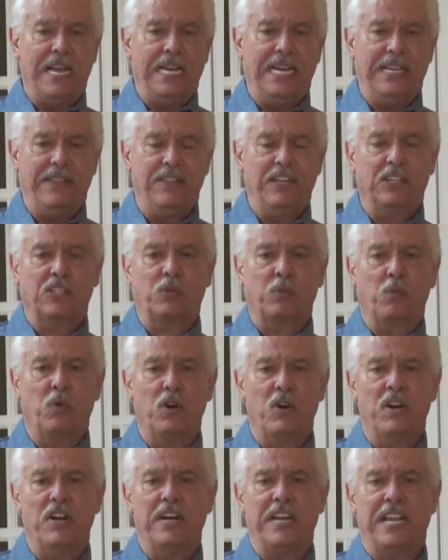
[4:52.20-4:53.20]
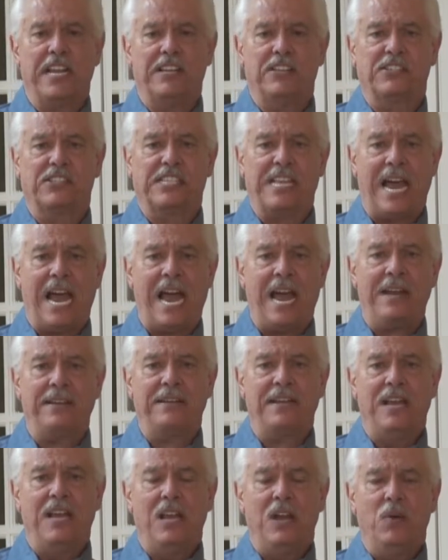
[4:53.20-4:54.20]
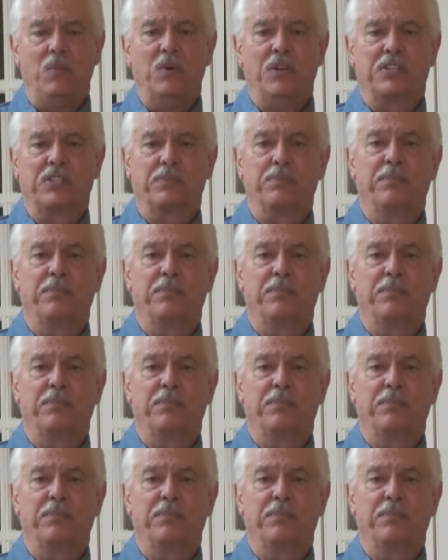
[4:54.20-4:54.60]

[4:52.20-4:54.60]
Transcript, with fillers: This word is that which